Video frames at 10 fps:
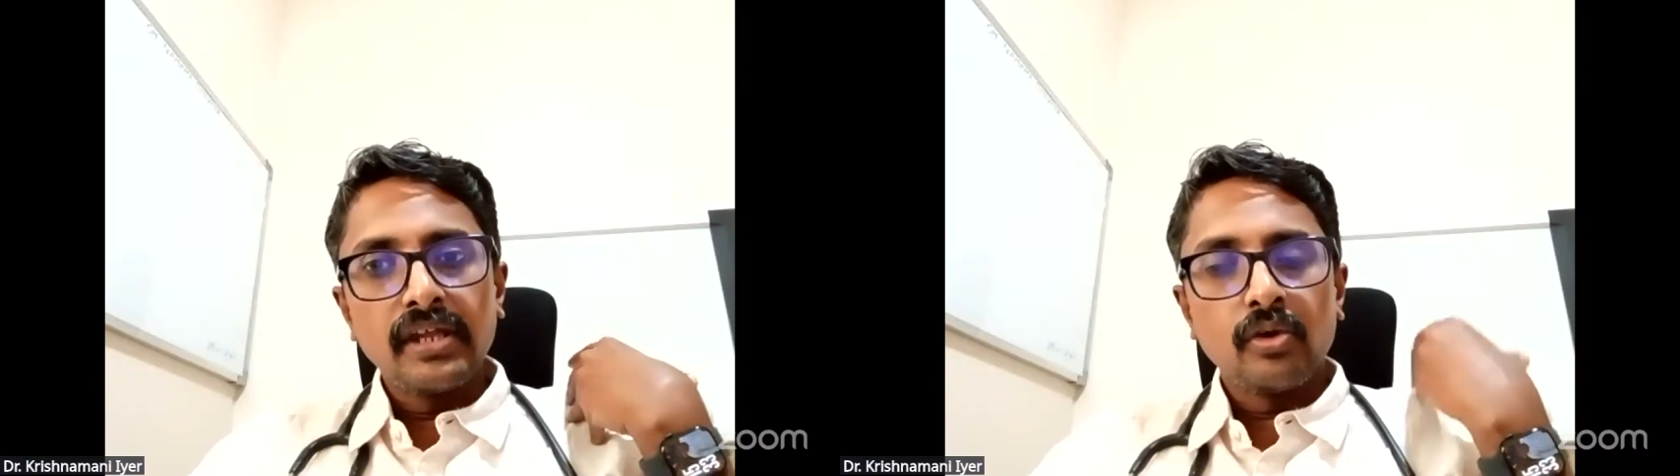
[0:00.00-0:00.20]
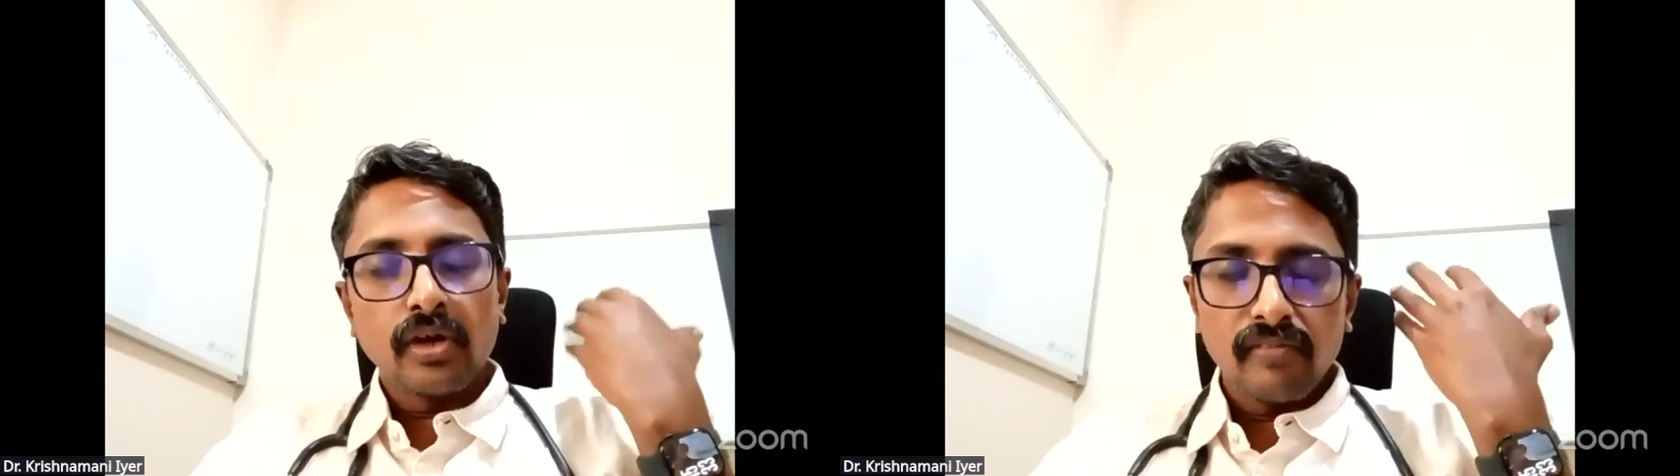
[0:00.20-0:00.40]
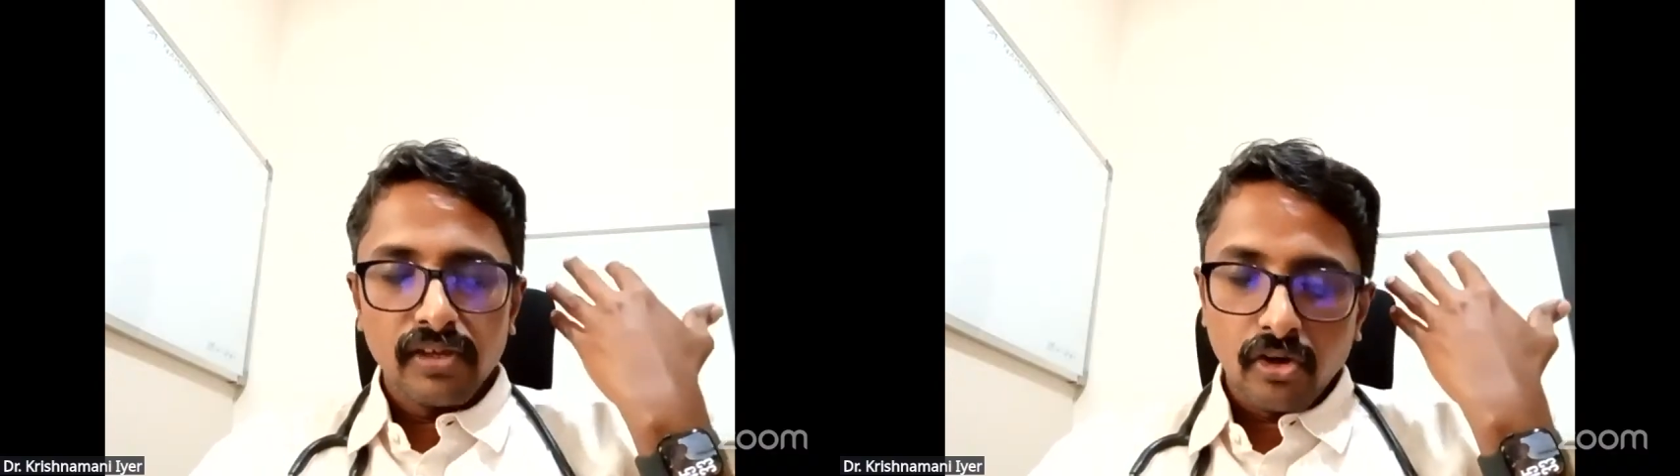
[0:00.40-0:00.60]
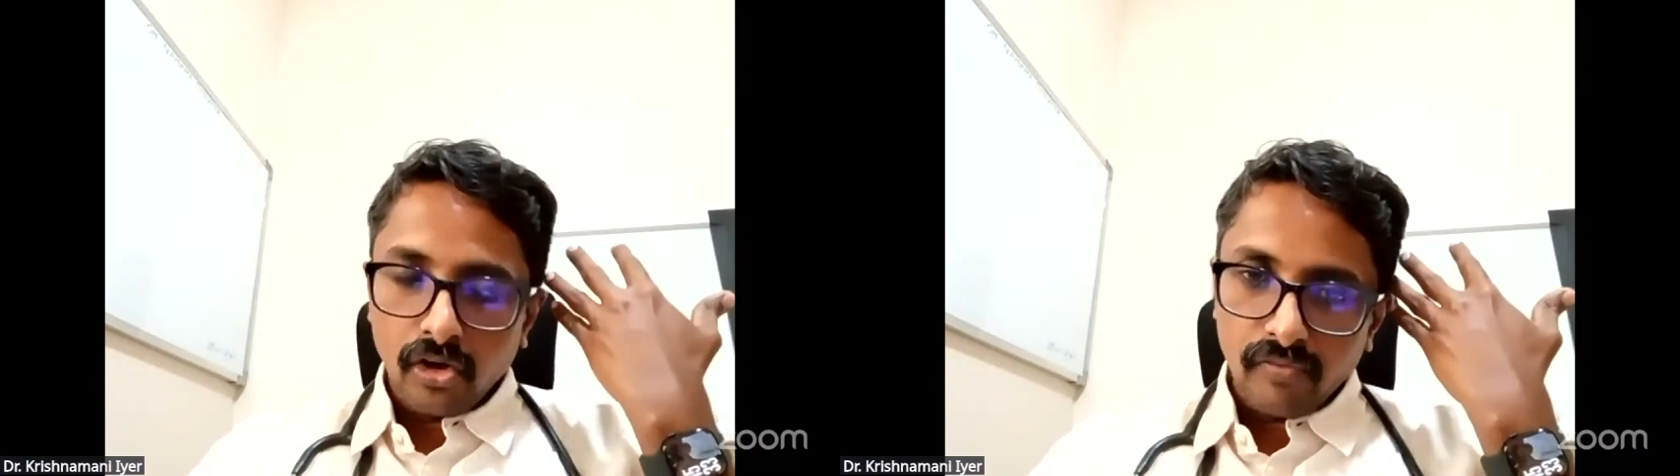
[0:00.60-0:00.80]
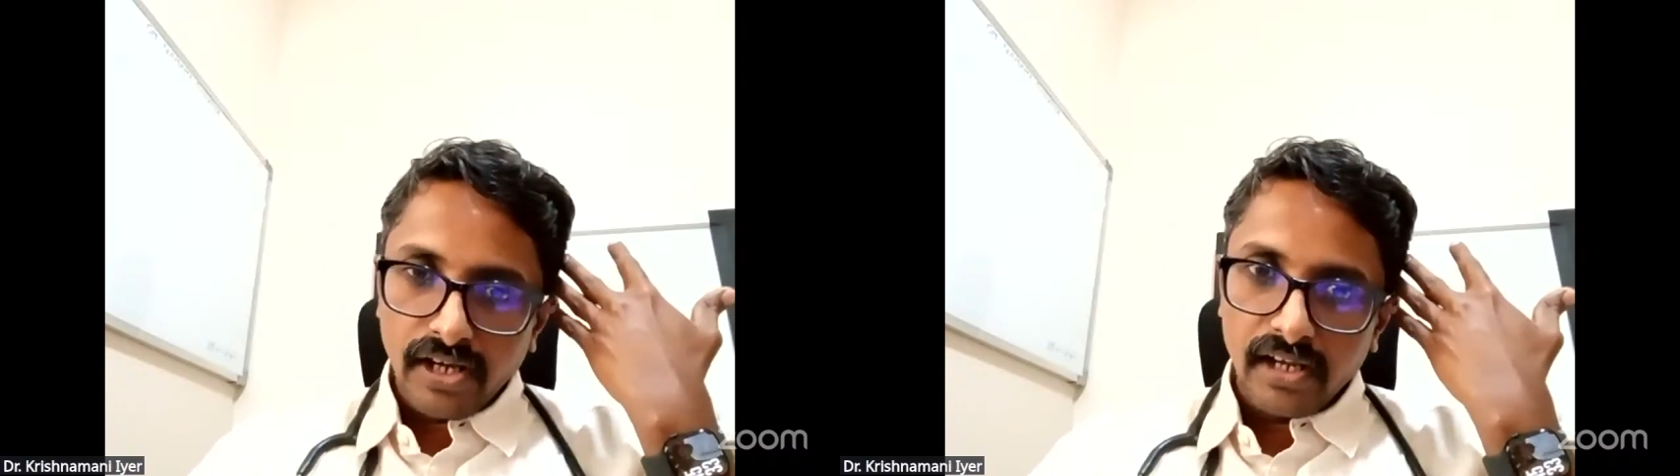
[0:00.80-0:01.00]
you're having a lot
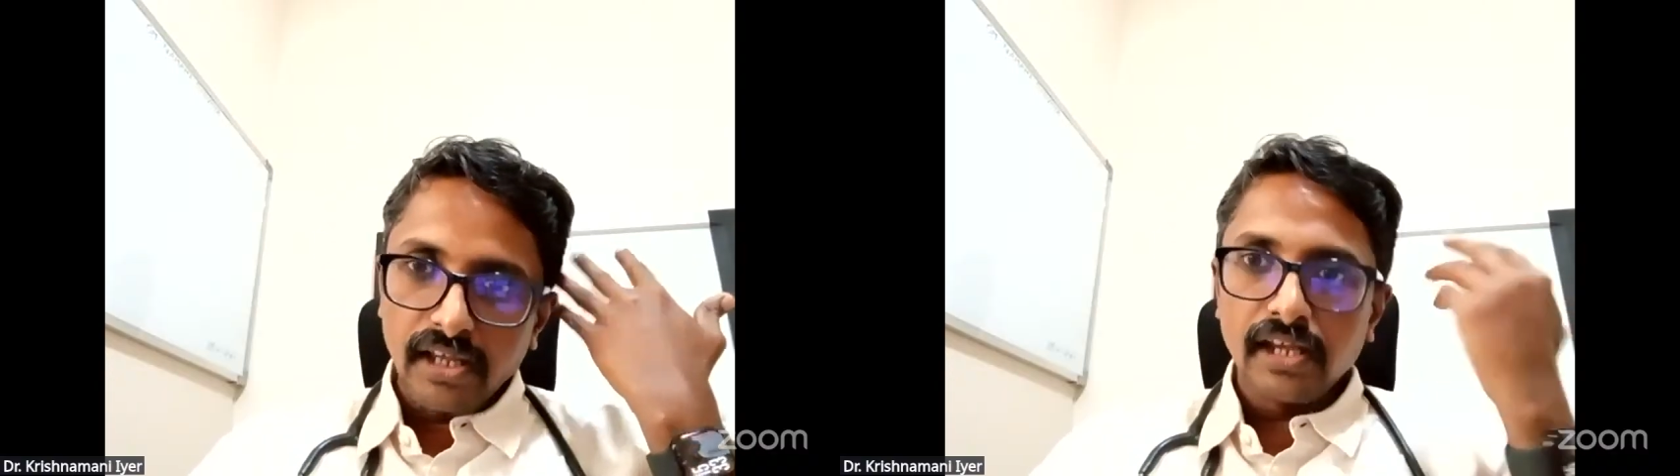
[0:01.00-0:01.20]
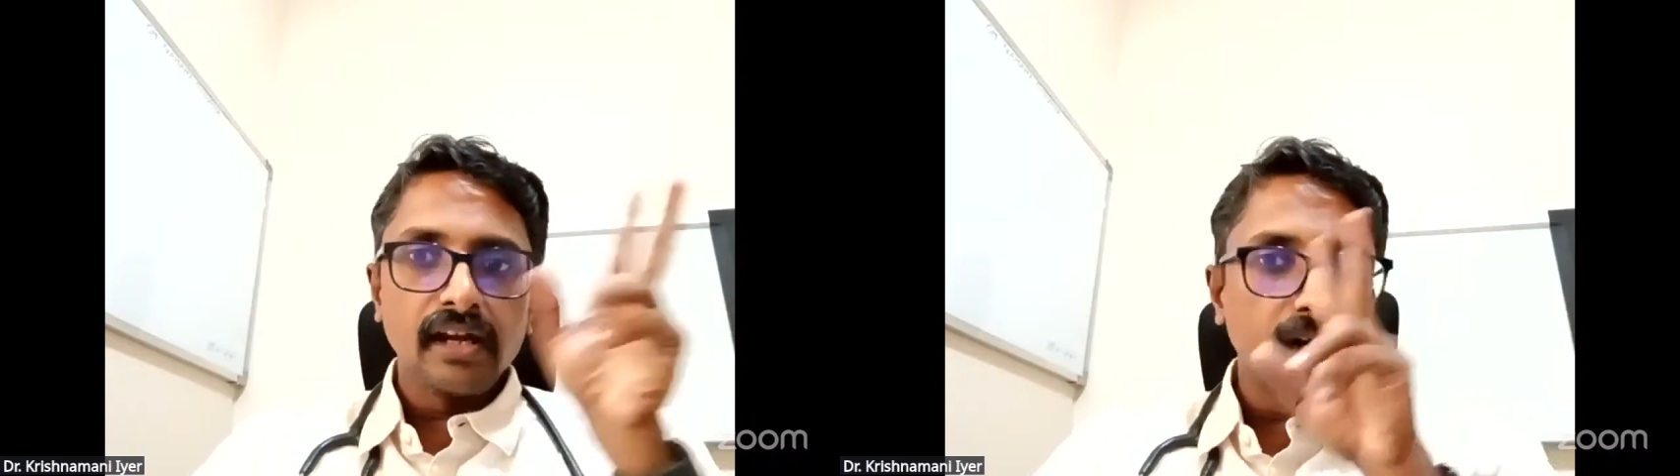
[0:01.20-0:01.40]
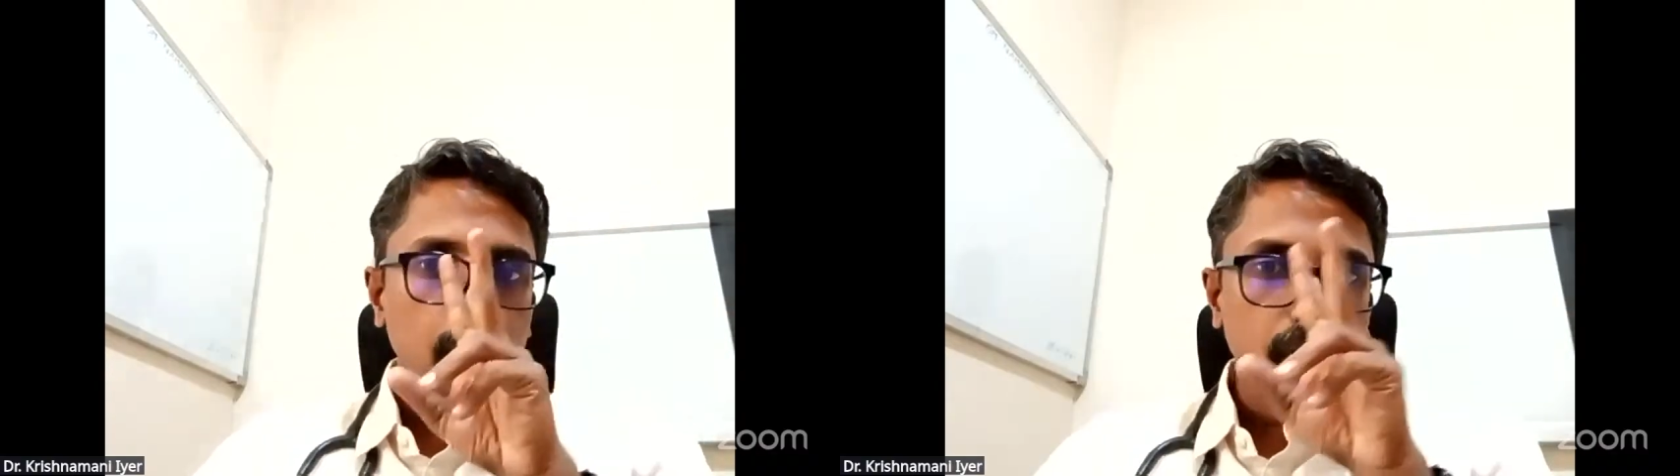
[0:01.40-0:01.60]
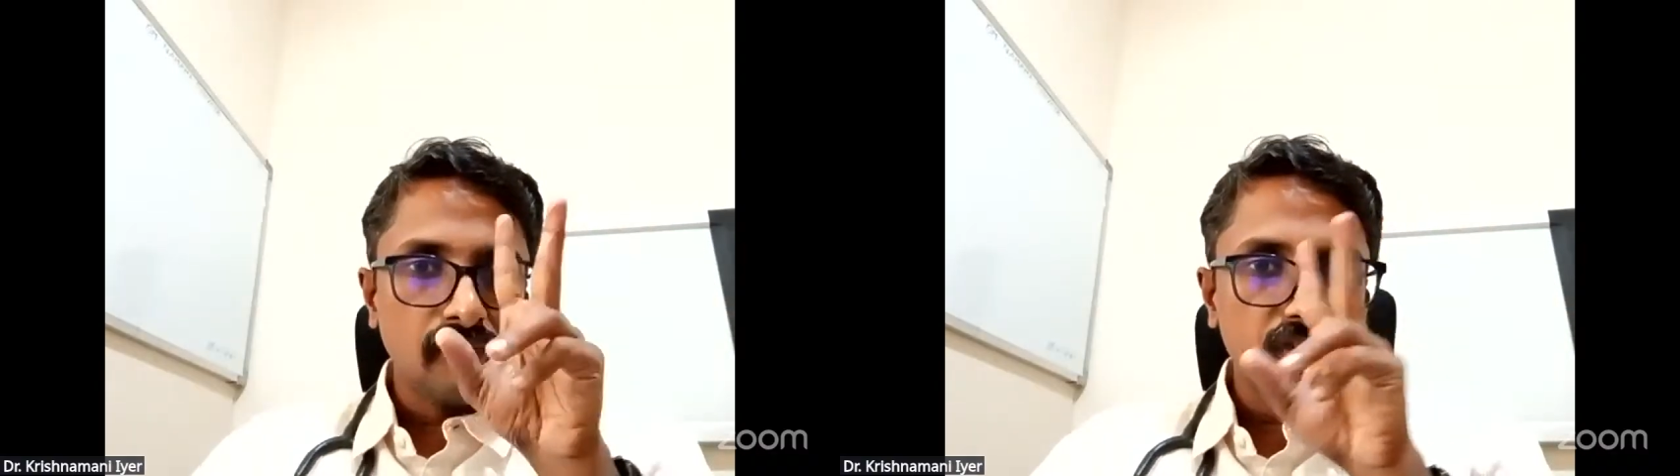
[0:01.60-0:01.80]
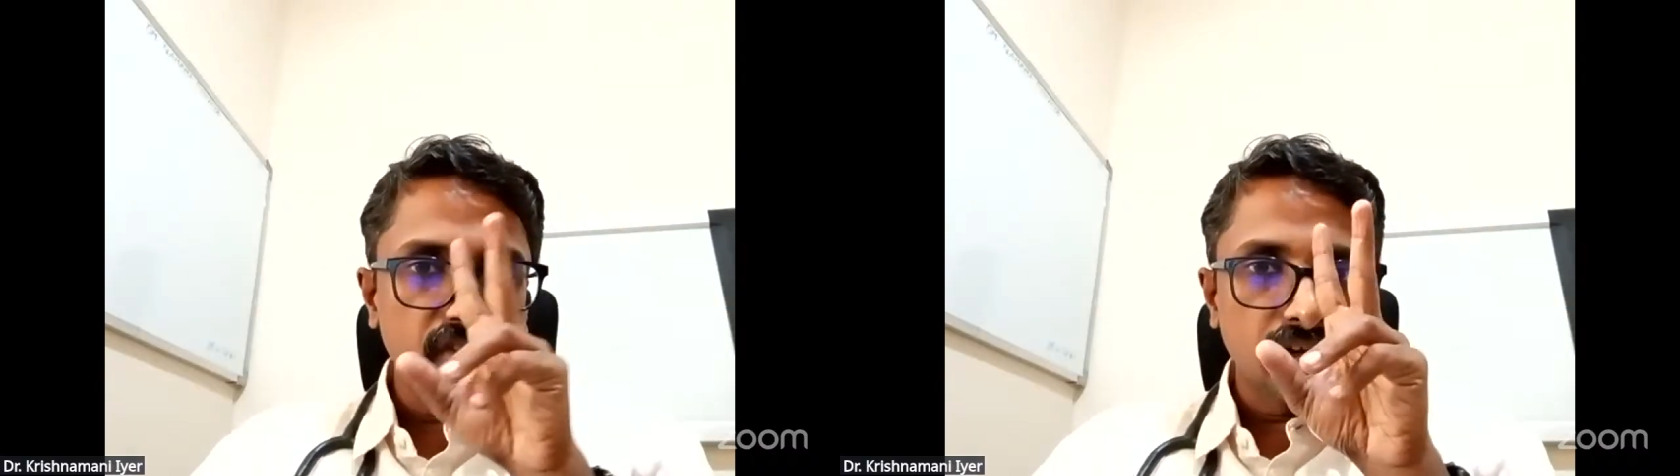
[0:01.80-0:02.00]
of headache, double
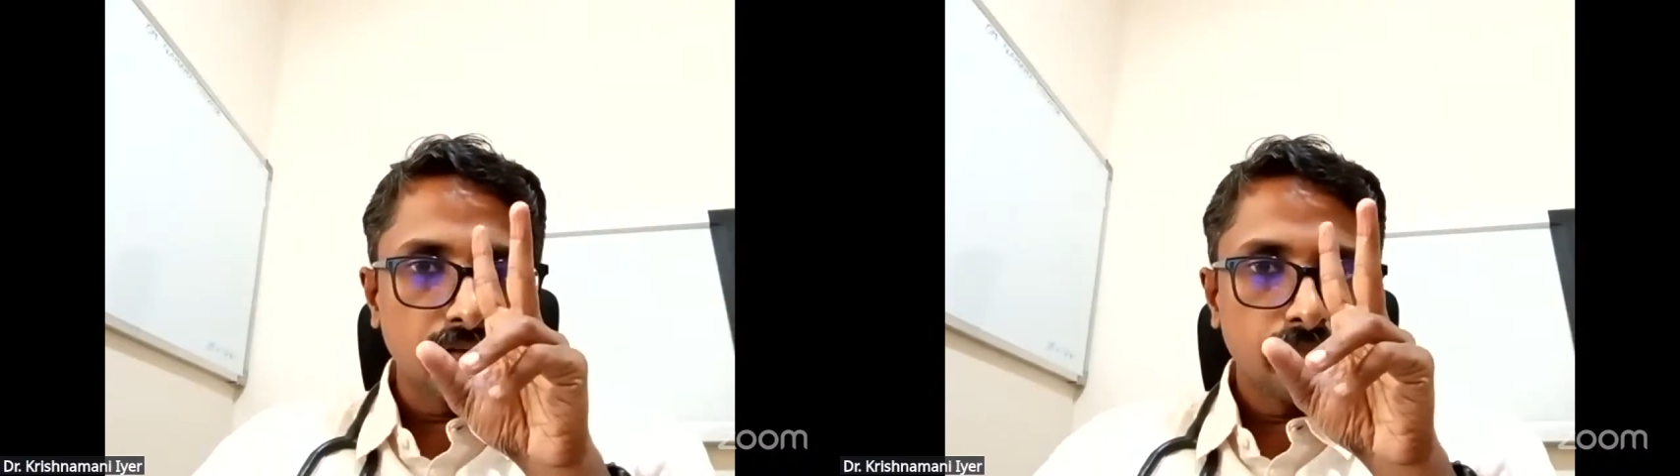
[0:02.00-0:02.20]
vision,